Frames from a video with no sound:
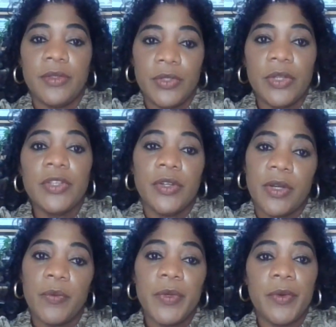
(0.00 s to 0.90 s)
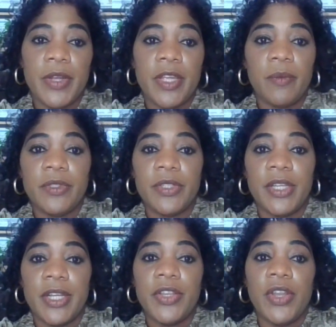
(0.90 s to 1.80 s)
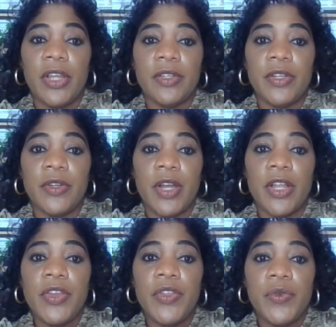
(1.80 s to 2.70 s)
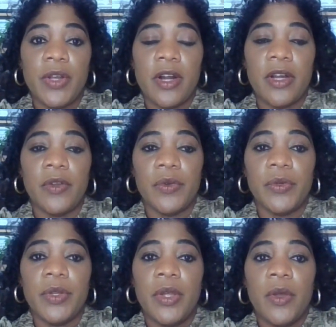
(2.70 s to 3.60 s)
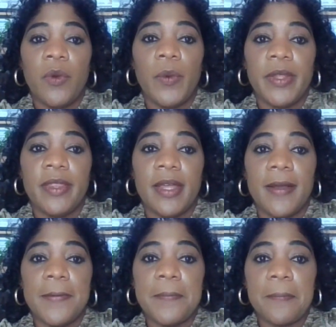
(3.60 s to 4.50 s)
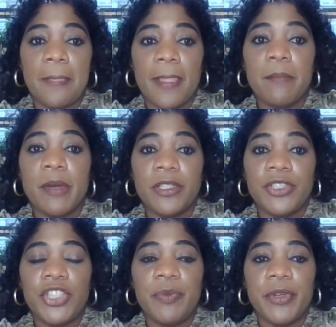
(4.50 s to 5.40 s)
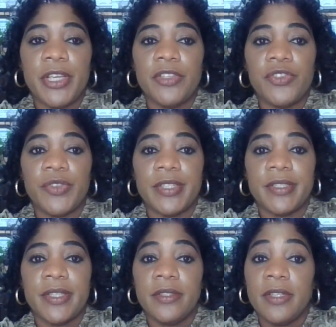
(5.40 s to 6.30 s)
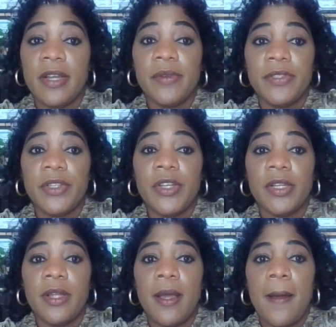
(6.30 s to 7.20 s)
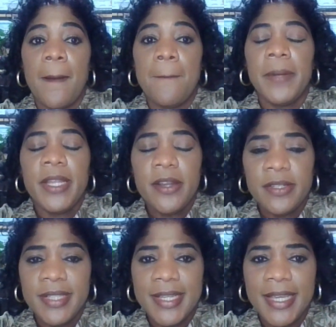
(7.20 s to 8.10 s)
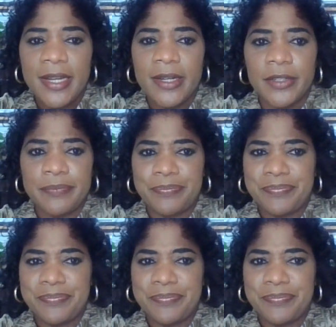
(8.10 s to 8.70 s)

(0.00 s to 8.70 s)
And we were able to get a new car loan with much cheaper interest. So that was good. But here's the kicker.